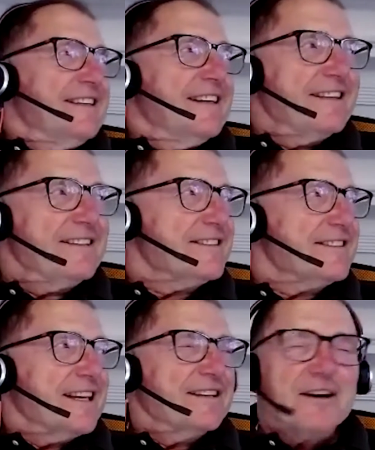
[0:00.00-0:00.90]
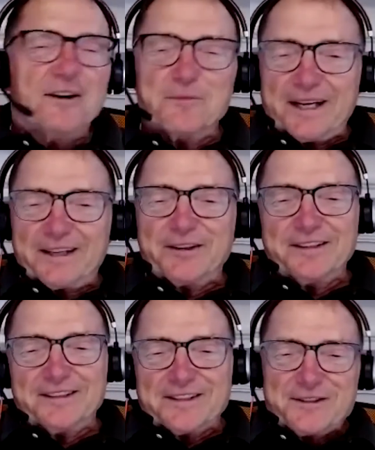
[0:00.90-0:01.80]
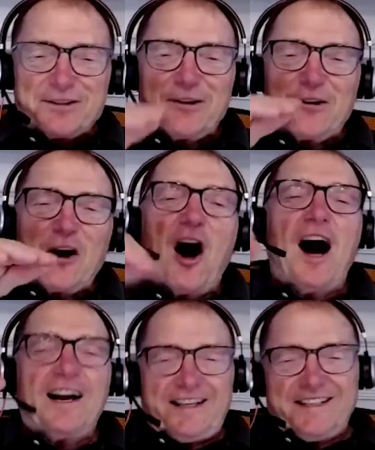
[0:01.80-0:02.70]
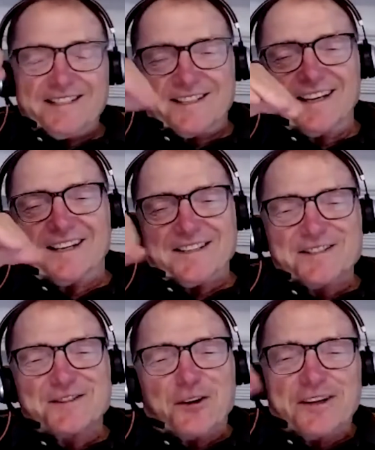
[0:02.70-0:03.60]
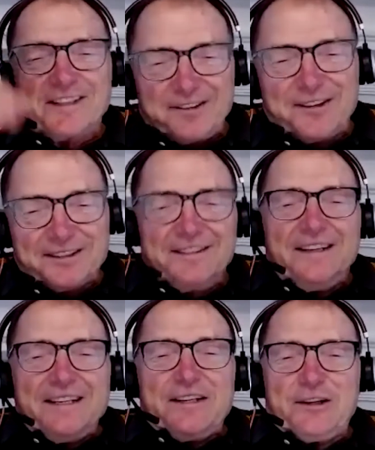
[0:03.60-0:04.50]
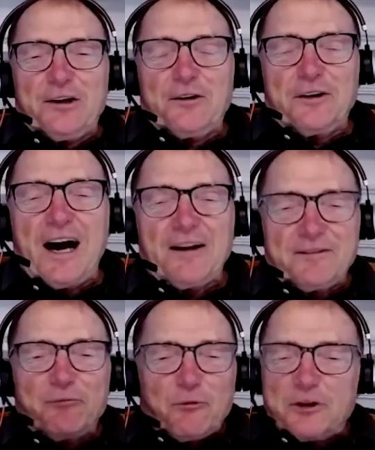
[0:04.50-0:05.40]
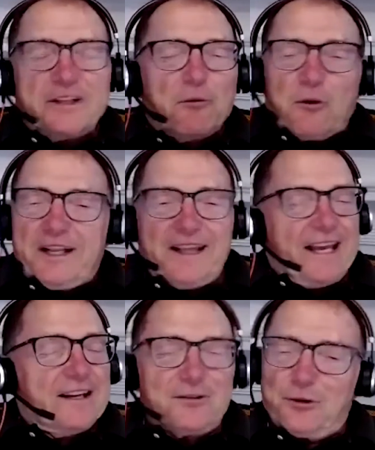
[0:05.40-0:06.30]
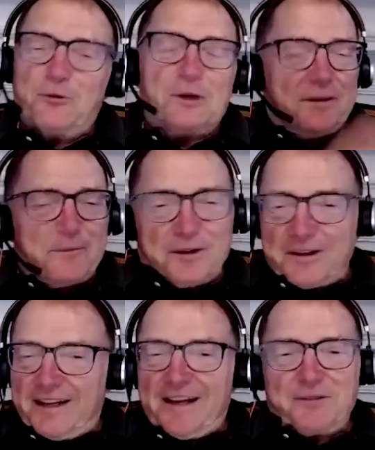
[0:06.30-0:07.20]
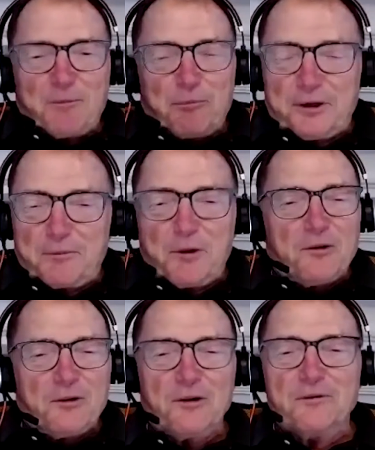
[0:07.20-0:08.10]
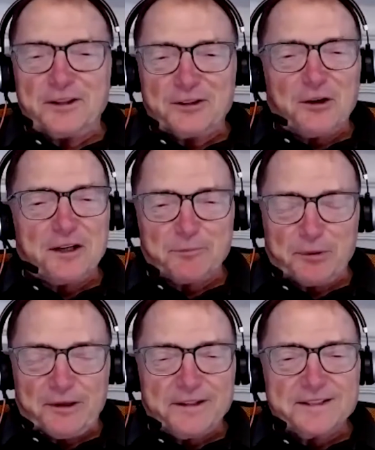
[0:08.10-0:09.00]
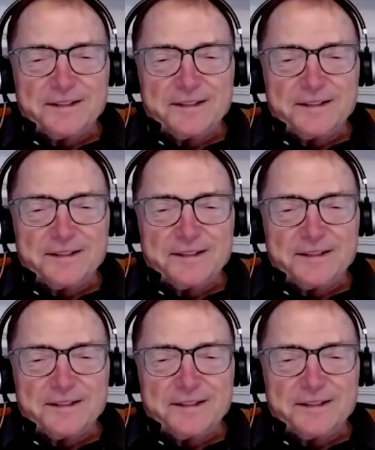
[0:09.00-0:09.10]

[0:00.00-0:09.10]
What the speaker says: And you say, oh my goodness, a hockey stick is starting on, what are they going to do with them? They're going to have to put them all over the darn place.